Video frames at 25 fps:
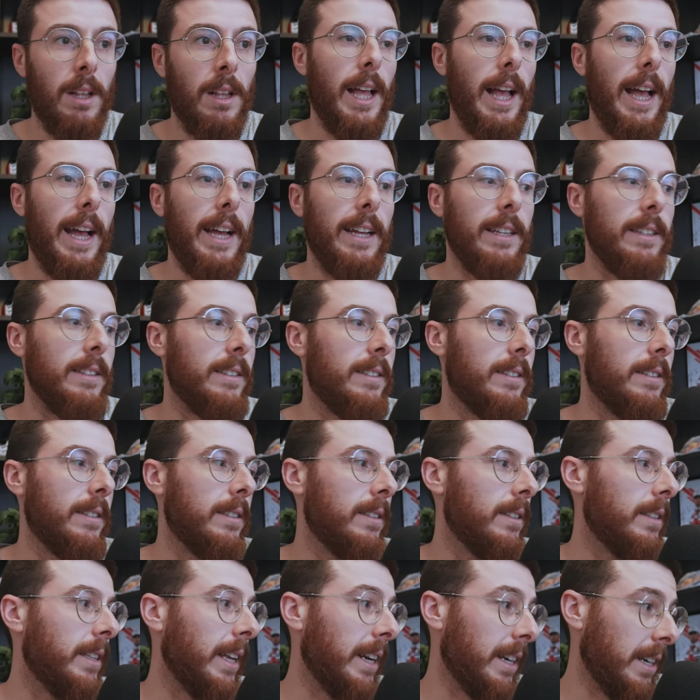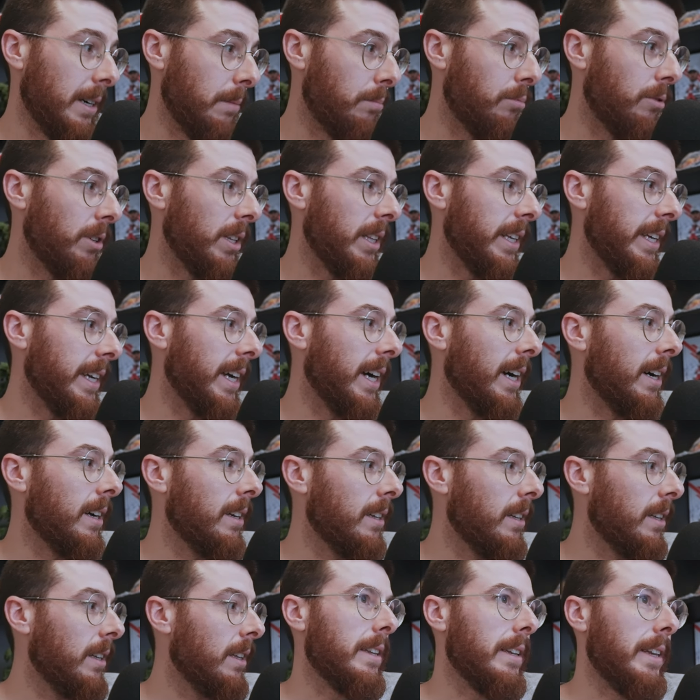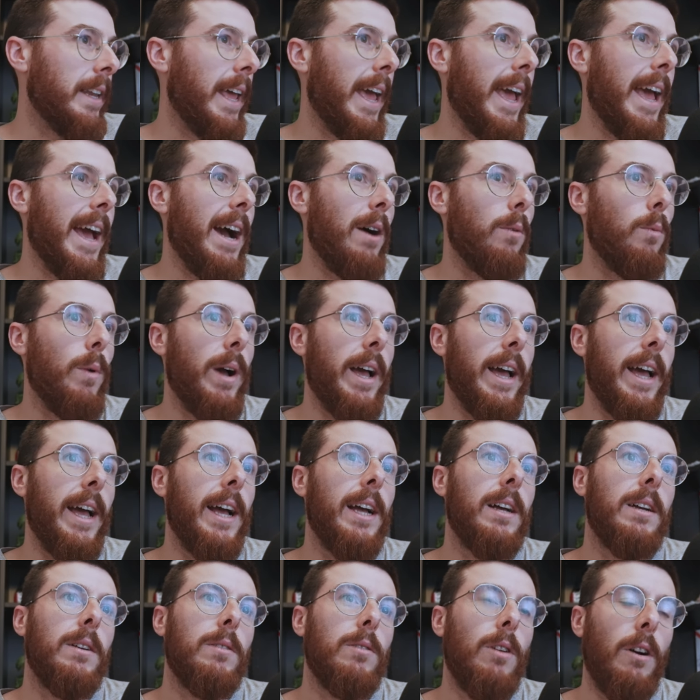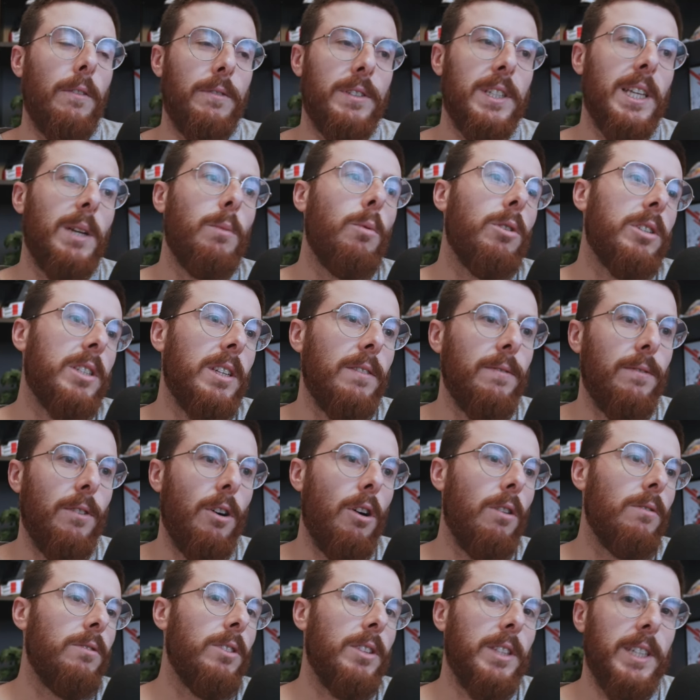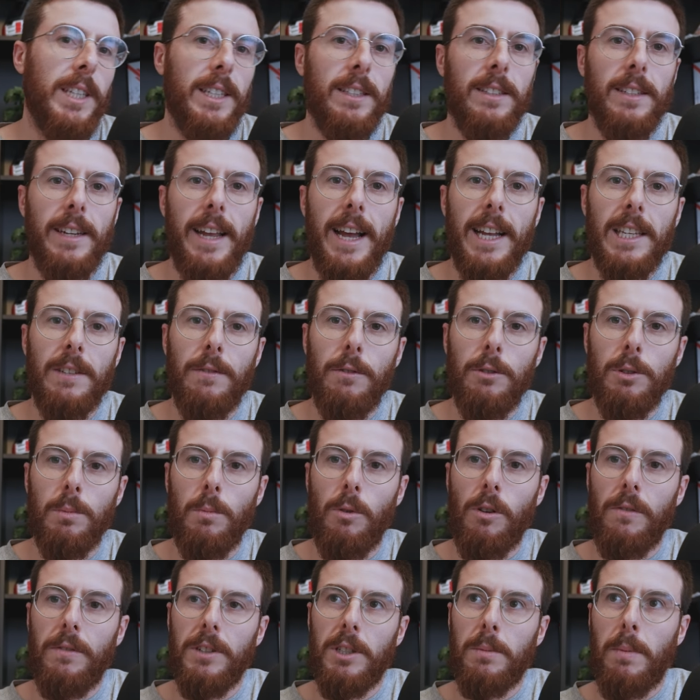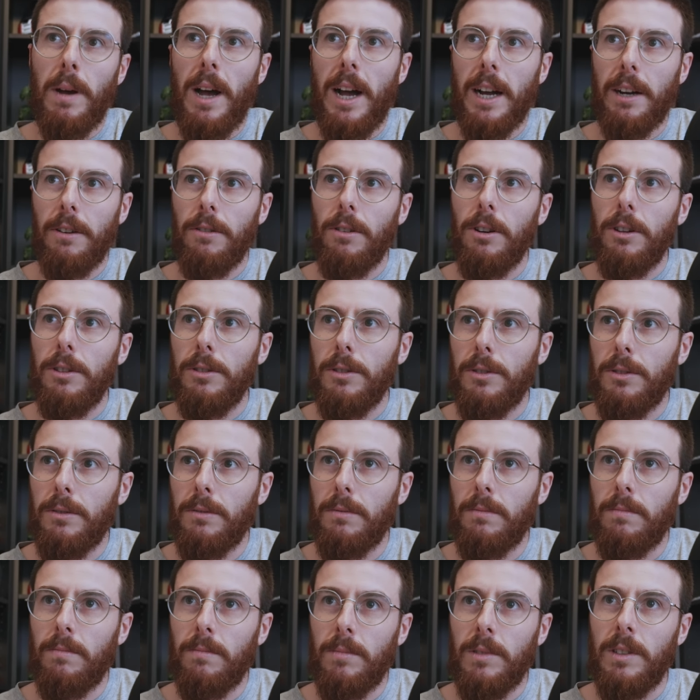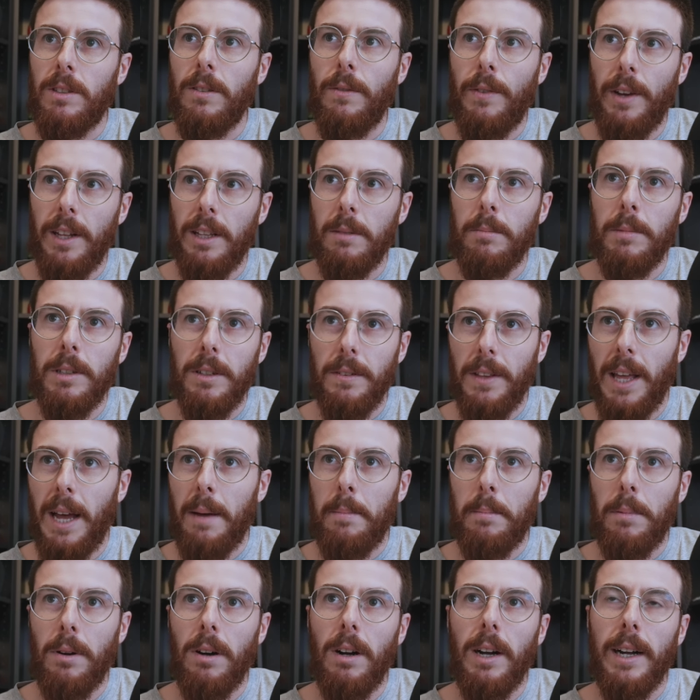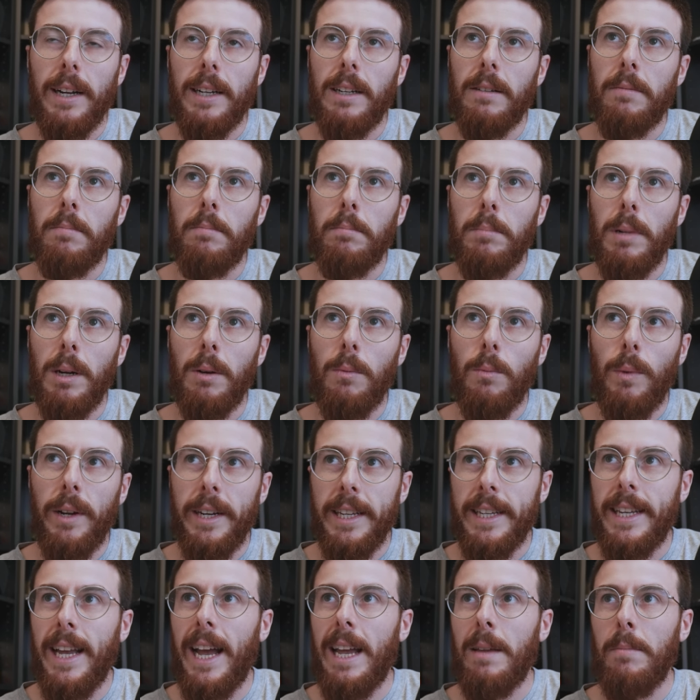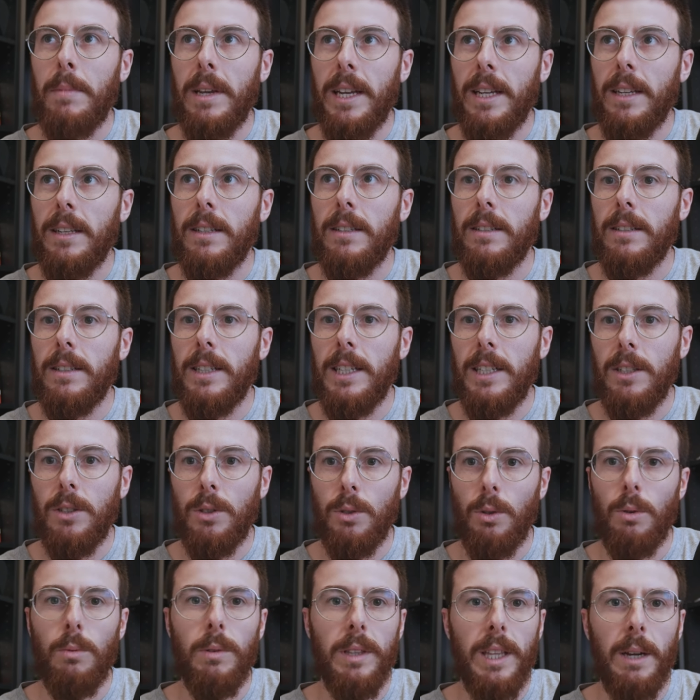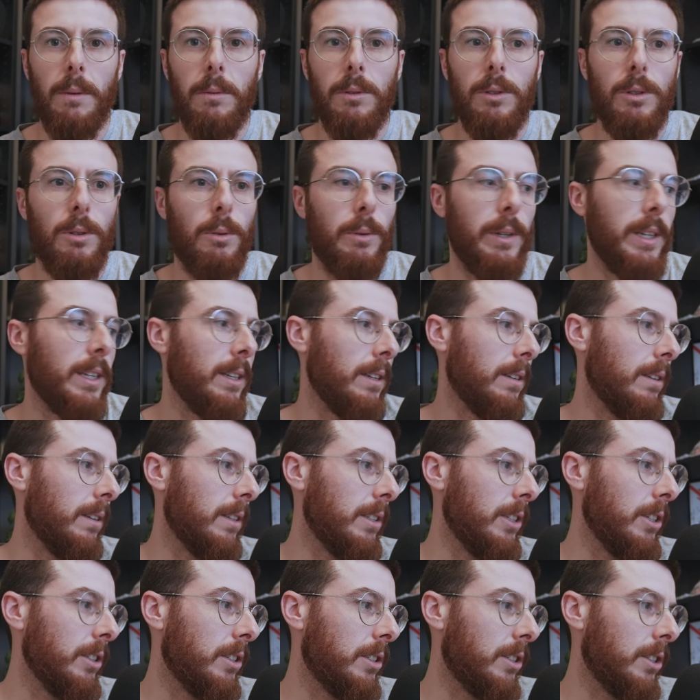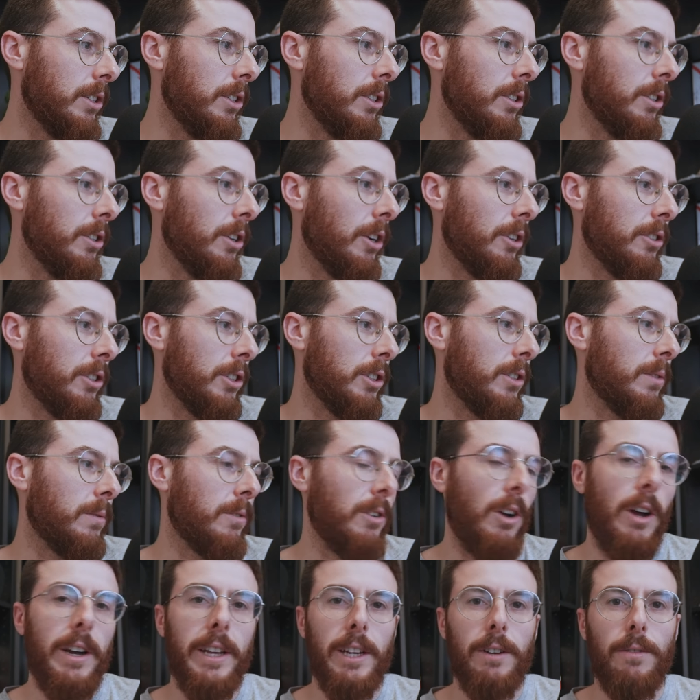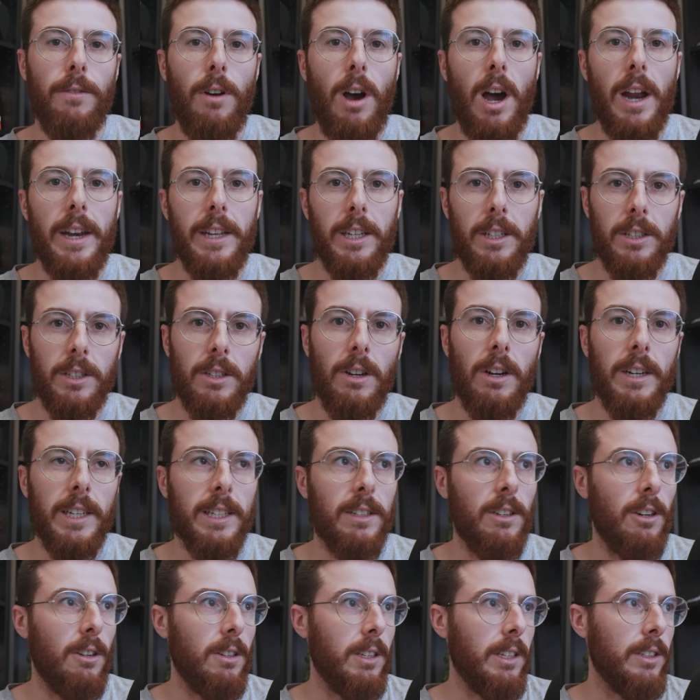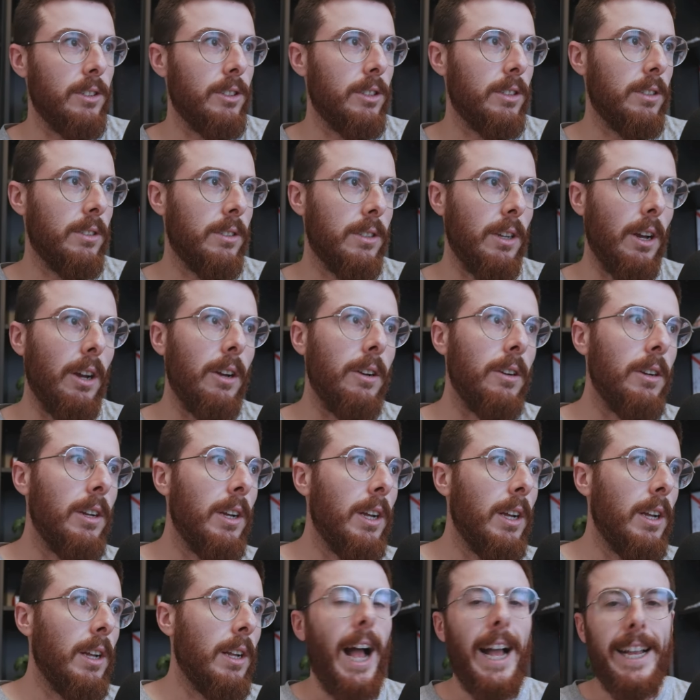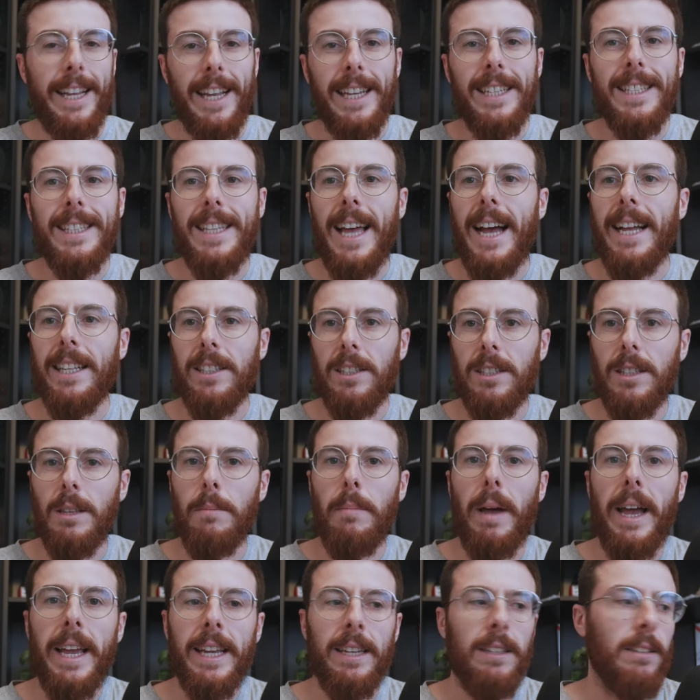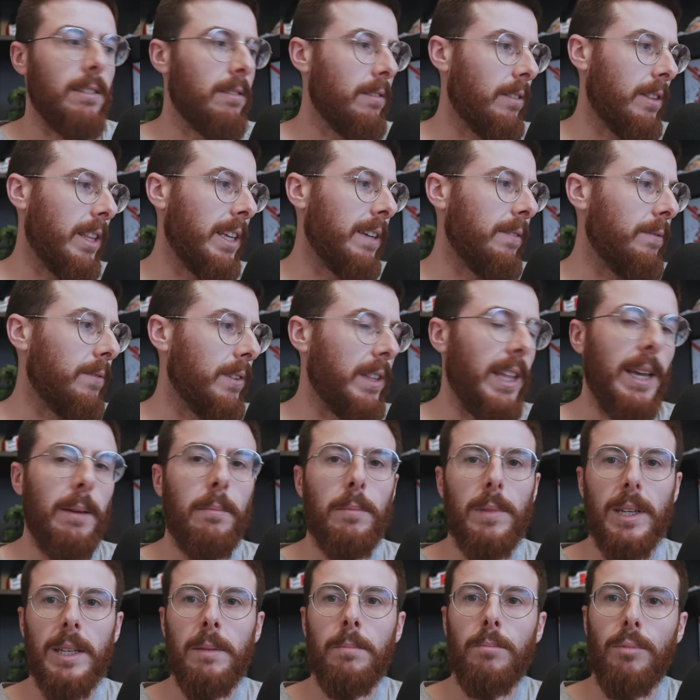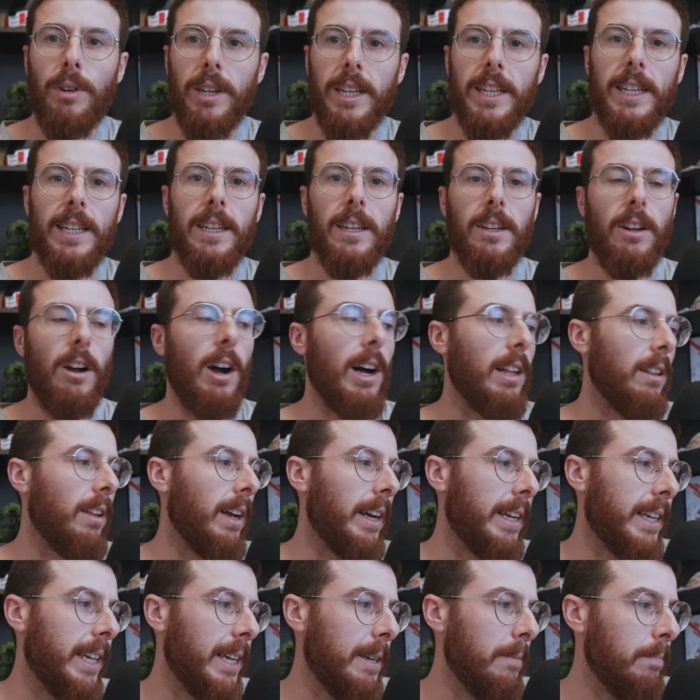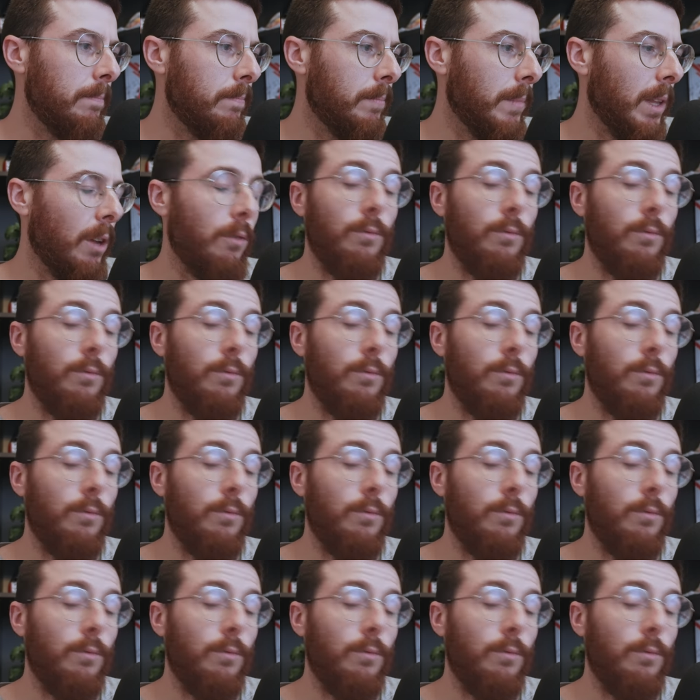And then at Aprilia now, where obviously he wasn't involved on the ins and outs, it was more of a Spargaro's development of that bike. But when he came in, he saw what they were doing. You're not just signing a rider, you're signing knowledge. So I guess that's the main thing for them in bringing in a guy like him.